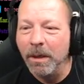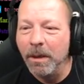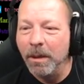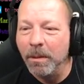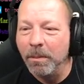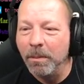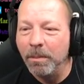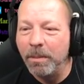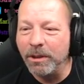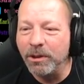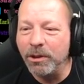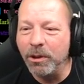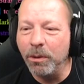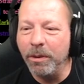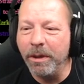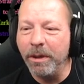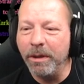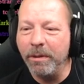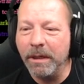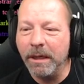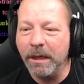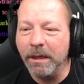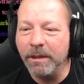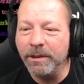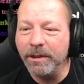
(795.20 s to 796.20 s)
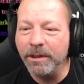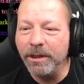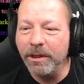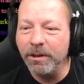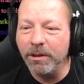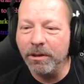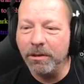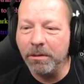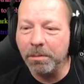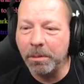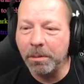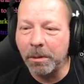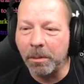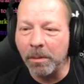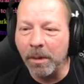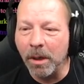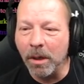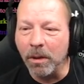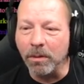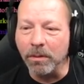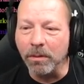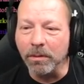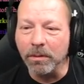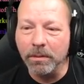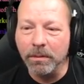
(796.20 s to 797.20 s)
But do we continue to
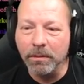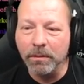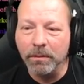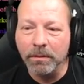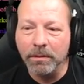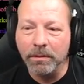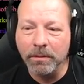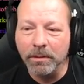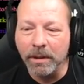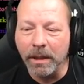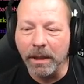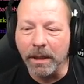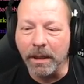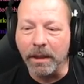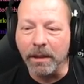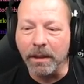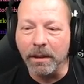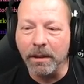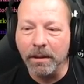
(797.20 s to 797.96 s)
promote it?